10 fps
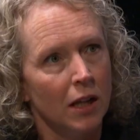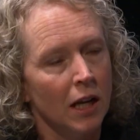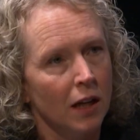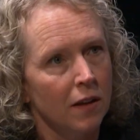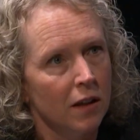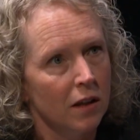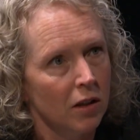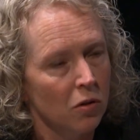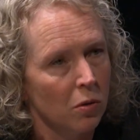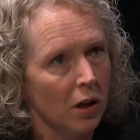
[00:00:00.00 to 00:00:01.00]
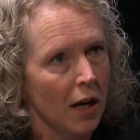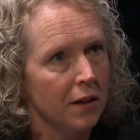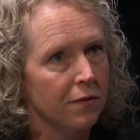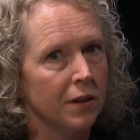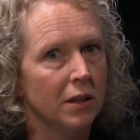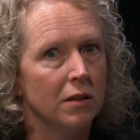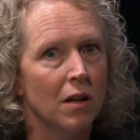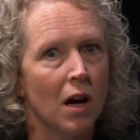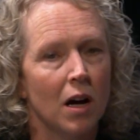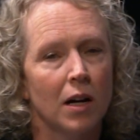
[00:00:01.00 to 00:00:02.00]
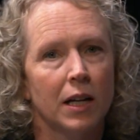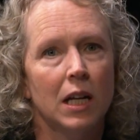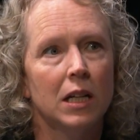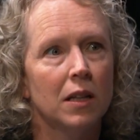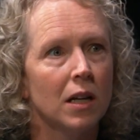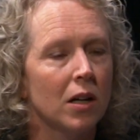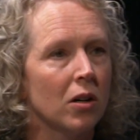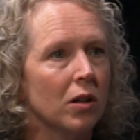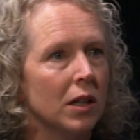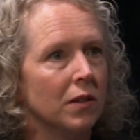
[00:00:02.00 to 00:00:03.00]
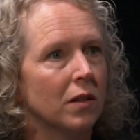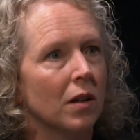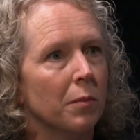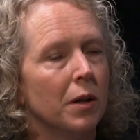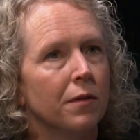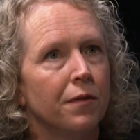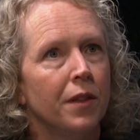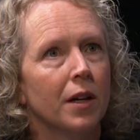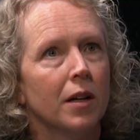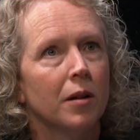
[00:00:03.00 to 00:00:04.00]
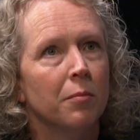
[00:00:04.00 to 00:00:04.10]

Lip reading: And I think that you were kind of getting there in some of the